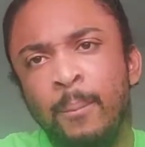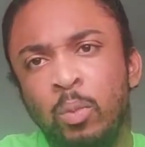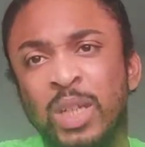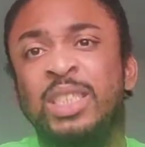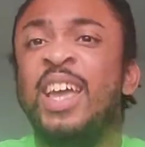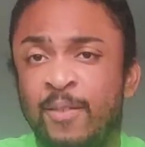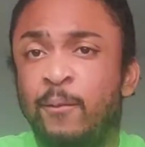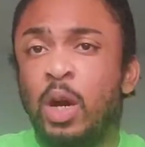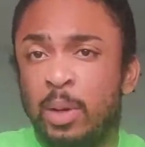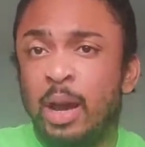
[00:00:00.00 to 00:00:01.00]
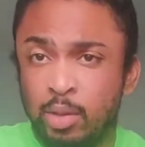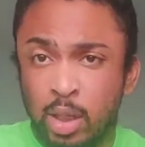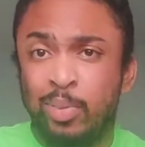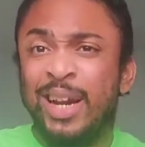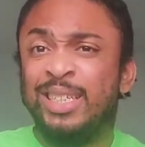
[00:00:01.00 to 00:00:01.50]
which they confirmed that was
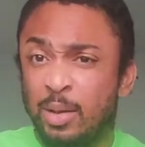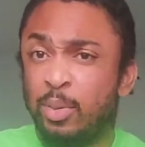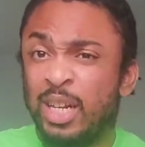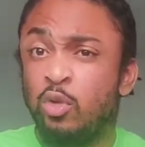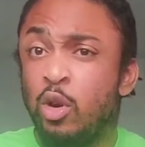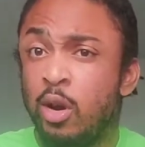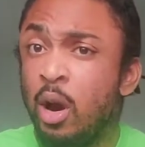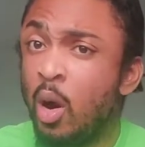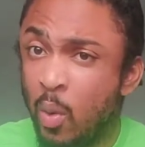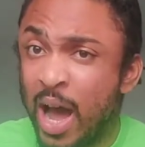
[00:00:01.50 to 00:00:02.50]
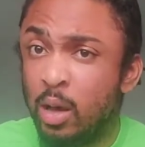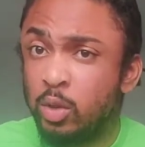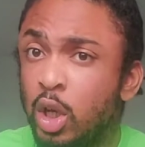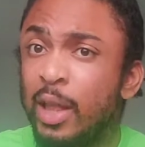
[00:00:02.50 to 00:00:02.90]
the price and the price for a while.